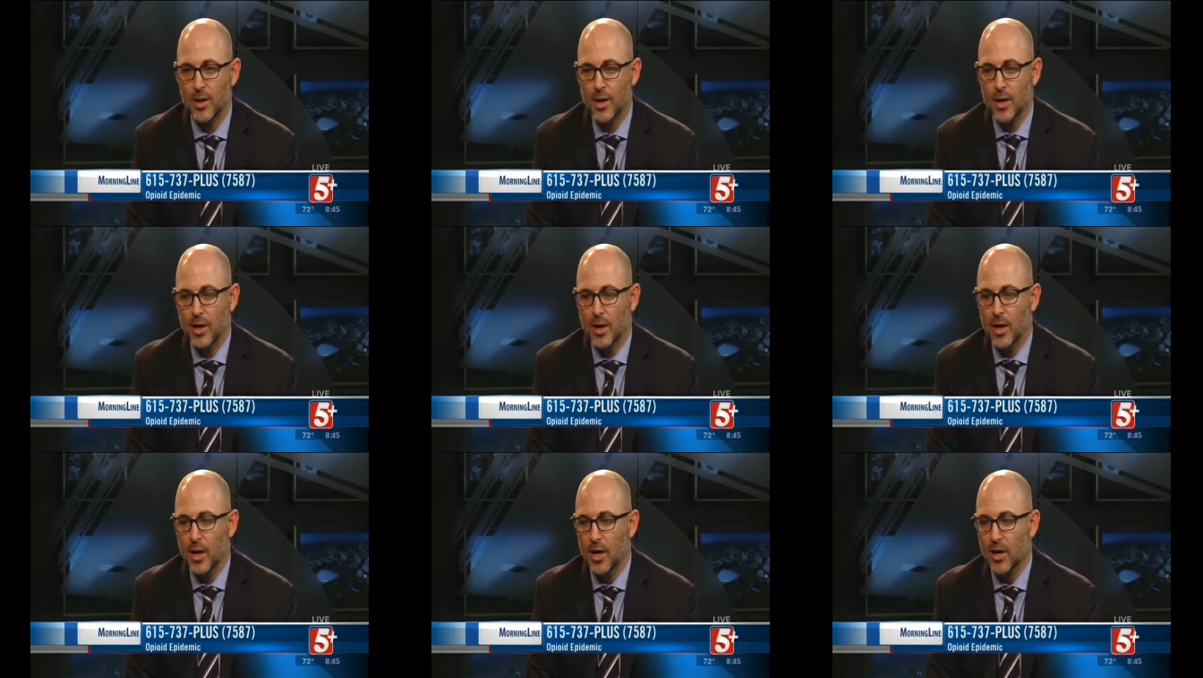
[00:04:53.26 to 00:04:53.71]

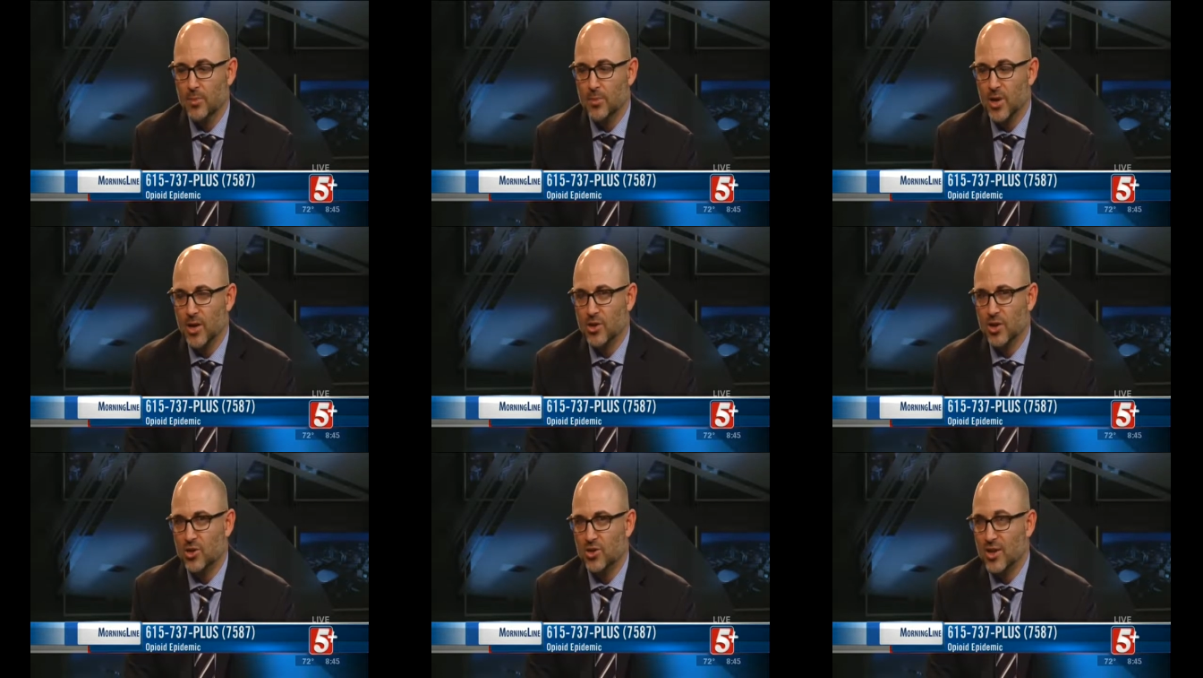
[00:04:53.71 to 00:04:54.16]
um,
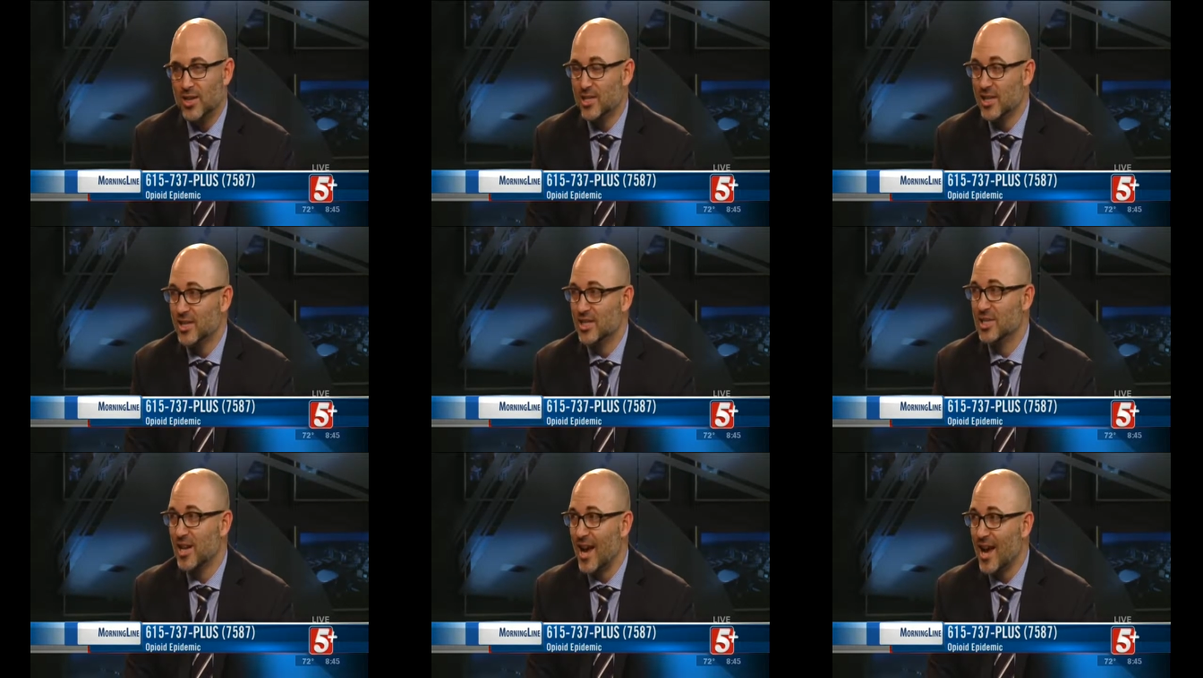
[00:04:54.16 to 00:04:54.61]
Dr.
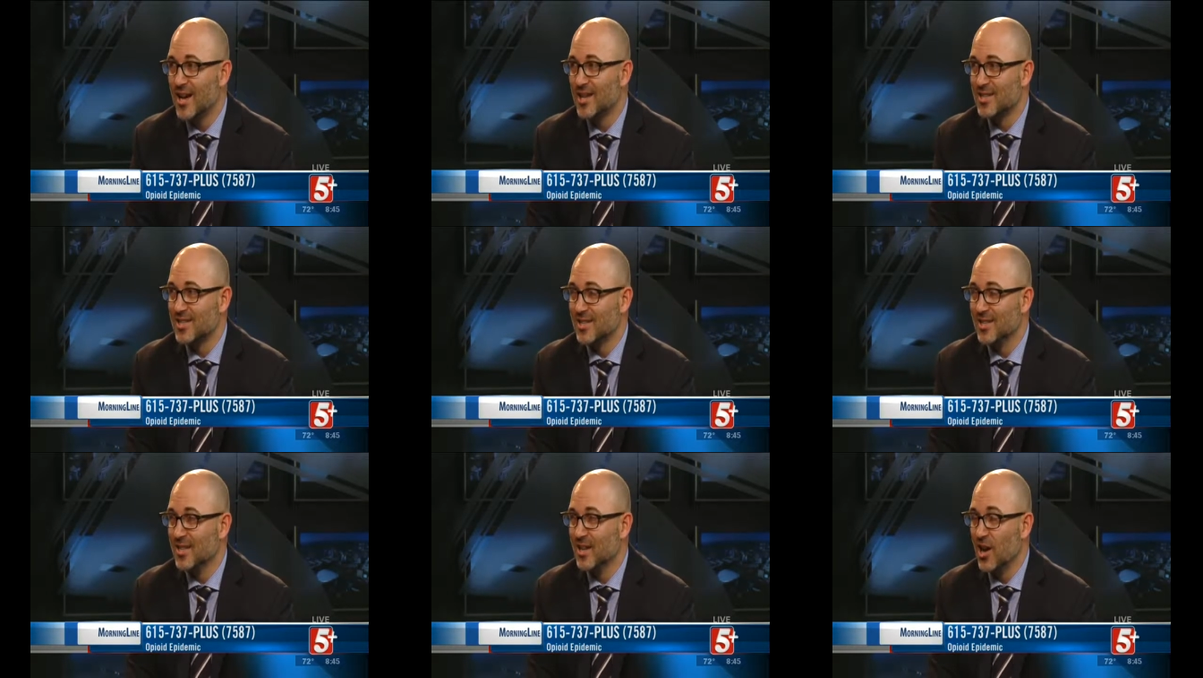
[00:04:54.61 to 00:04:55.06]
Tracy
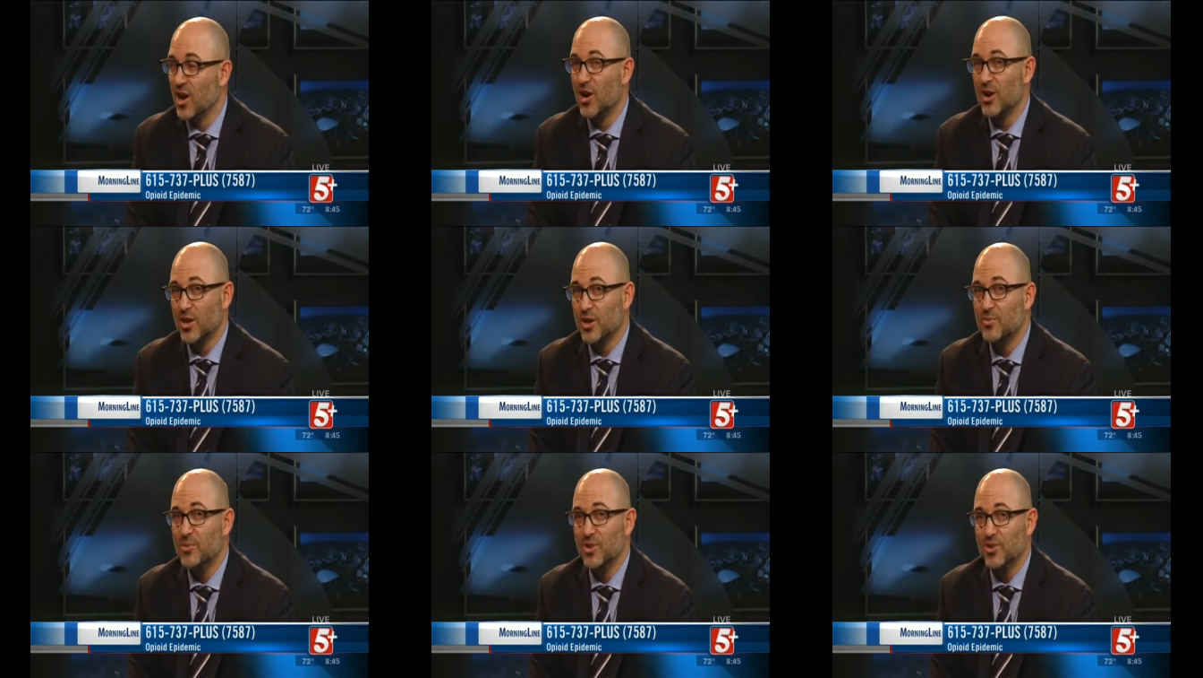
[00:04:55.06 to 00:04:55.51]
Jackson in our
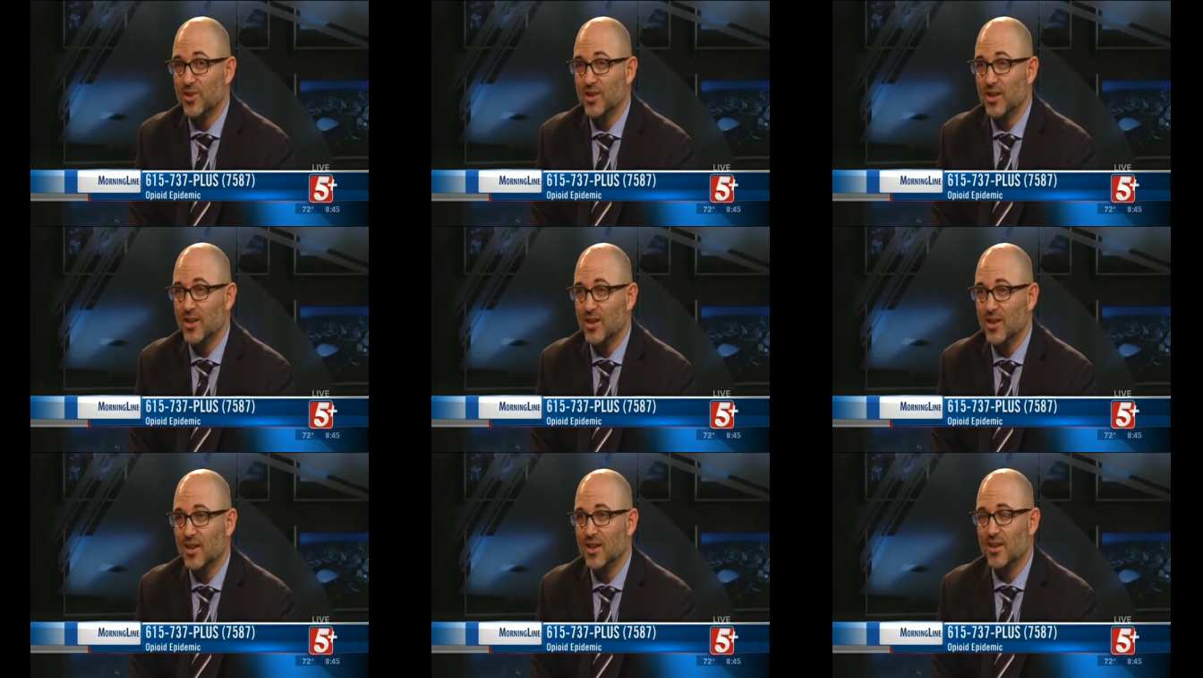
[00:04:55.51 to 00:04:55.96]

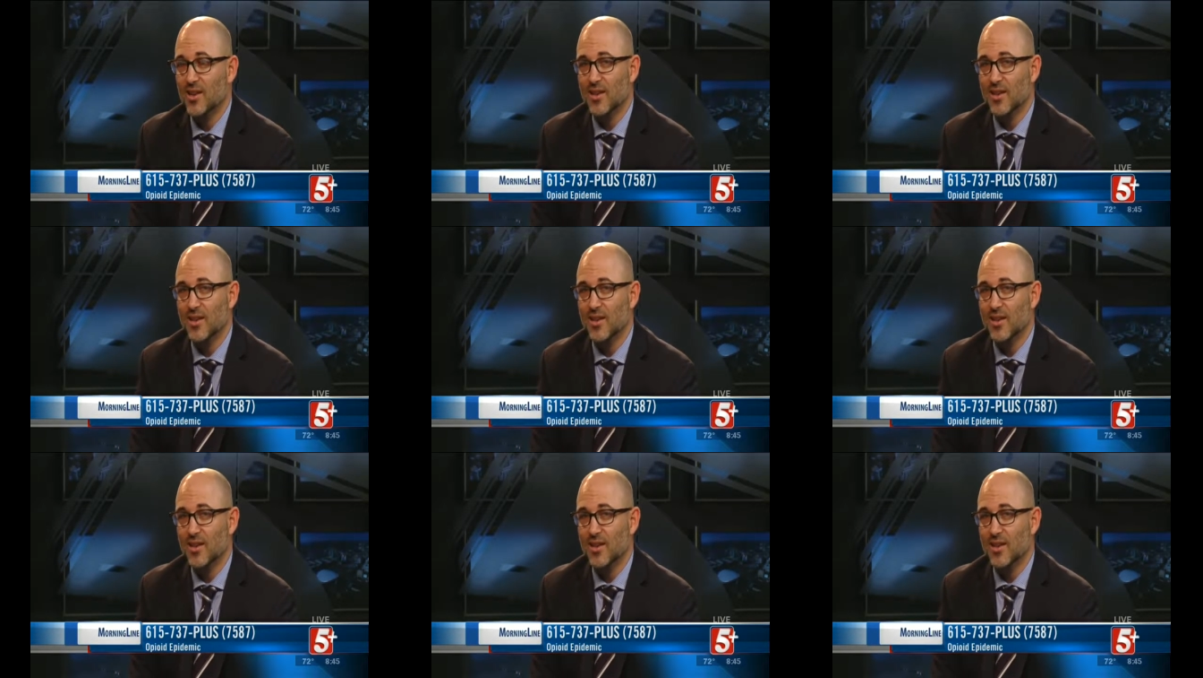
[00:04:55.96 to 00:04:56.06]
community